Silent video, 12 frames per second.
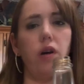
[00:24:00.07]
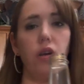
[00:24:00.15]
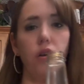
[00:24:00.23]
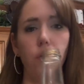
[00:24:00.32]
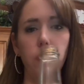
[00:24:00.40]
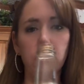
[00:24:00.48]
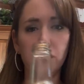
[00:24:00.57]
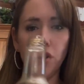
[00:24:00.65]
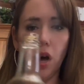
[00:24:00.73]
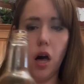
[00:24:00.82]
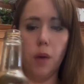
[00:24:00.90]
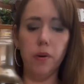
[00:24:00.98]
and open the
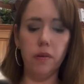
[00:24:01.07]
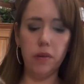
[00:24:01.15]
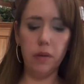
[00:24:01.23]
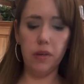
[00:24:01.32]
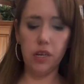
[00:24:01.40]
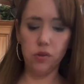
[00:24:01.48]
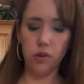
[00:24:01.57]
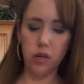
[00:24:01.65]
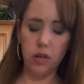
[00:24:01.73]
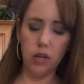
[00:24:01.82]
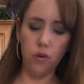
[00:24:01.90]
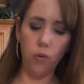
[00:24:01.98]
top of it because you're going to
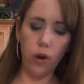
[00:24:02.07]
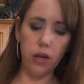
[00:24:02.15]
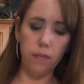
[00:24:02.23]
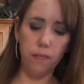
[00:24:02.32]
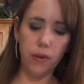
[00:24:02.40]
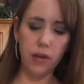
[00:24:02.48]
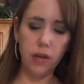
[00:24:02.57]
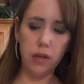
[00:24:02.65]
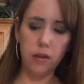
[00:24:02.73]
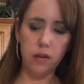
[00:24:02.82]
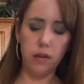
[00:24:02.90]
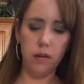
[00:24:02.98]
need quite a bit.
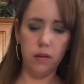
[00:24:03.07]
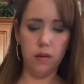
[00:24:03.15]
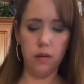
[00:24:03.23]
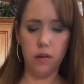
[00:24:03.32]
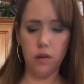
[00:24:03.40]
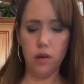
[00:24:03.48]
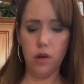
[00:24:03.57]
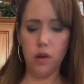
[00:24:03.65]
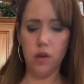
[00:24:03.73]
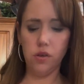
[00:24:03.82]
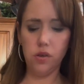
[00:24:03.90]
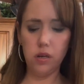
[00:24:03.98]

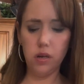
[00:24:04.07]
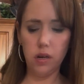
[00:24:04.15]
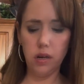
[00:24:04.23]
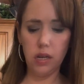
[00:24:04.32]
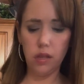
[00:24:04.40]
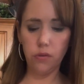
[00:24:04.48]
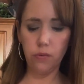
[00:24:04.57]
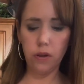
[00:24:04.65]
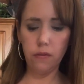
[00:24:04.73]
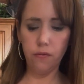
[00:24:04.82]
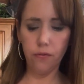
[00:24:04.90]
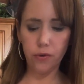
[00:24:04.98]
So you're going to need
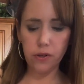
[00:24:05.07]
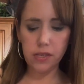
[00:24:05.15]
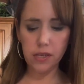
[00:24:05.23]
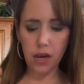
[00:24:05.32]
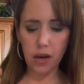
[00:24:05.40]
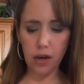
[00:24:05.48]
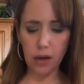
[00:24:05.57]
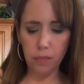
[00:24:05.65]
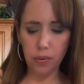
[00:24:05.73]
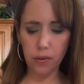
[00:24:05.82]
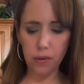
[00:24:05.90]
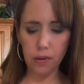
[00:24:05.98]
3/4 cup
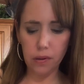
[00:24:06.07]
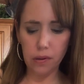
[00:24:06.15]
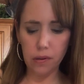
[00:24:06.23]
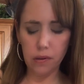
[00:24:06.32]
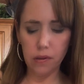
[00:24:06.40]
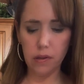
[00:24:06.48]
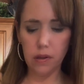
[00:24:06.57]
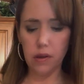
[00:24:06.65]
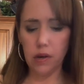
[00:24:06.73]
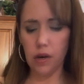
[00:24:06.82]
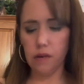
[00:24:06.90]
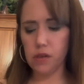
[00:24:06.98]

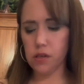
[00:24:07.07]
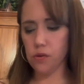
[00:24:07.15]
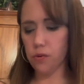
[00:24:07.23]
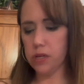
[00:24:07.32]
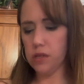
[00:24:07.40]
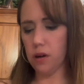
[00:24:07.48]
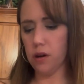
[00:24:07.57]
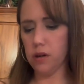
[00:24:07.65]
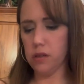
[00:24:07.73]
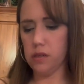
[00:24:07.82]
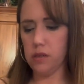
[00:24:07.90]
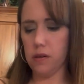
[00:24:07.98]
of the soy sauce.